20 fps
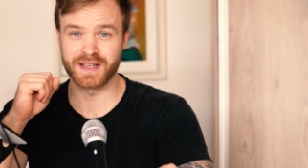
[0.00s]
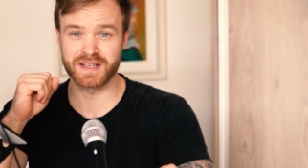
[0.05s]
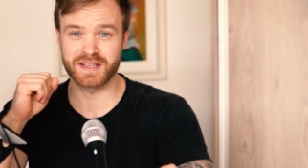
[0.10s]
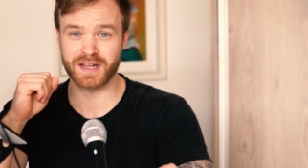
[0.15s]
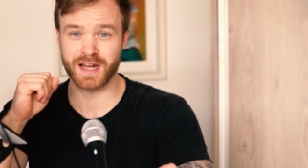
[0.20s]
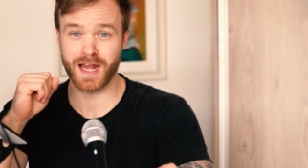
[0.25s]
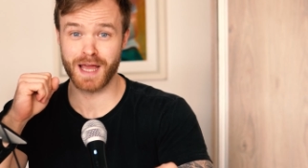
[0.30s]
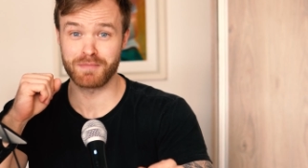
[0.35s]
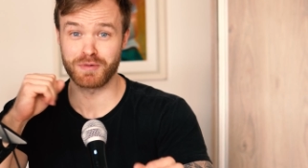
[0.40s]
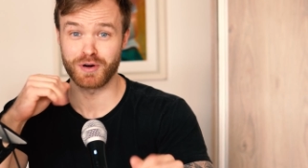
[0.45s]

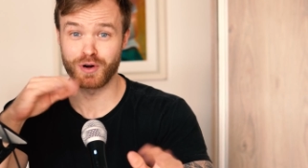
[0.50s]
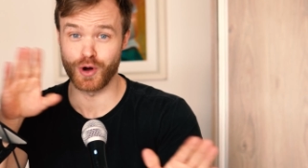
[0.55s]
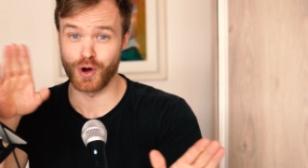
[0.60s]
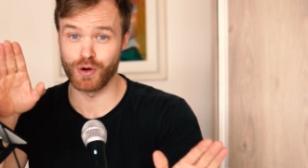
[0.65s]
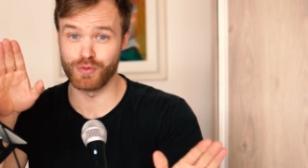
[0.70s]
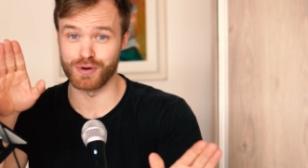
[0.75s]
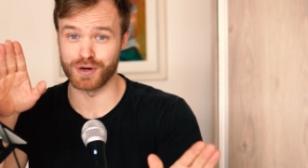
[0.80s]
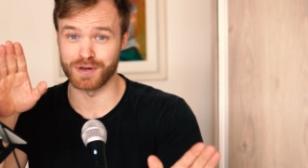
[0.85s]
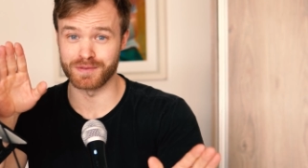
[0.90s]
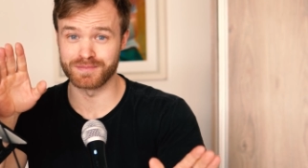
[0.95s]
Disclaimer
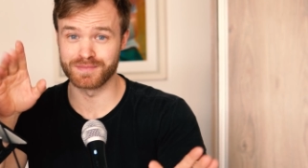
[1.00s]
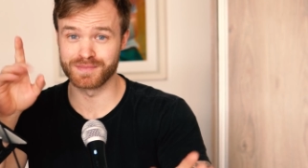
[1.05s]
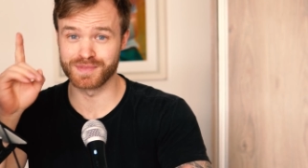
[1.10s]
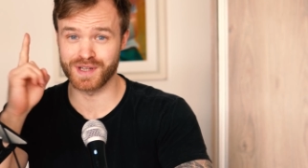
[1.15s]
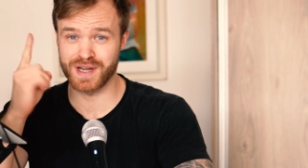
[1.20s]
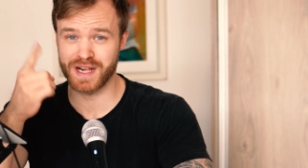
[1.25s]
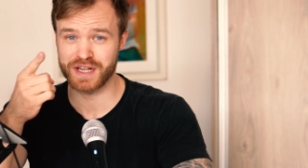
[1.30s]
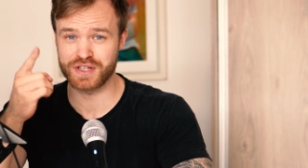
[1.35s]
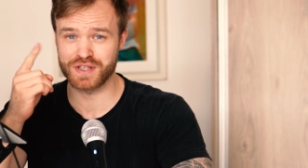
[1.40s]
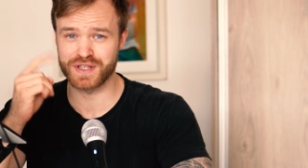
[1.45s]
over,
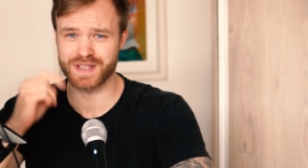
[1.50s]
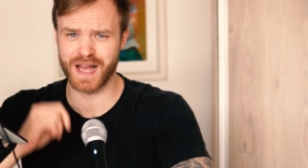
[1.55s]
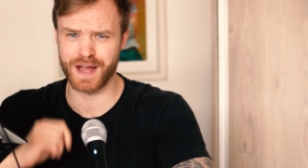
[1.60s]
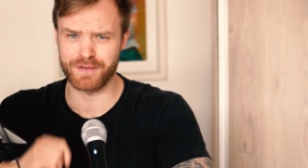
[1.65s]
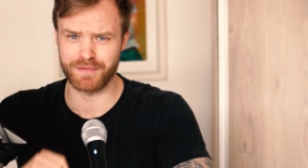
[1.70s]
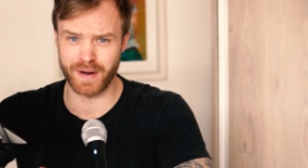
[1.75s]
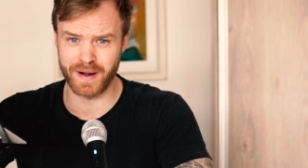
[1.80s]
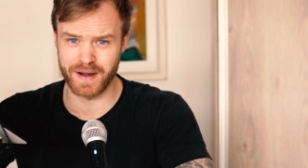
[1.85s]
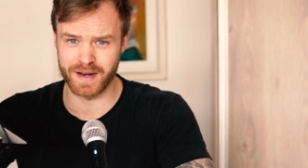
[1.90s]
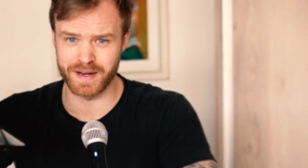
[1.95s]
so let's just
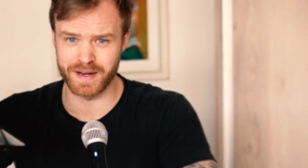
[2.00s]
dive right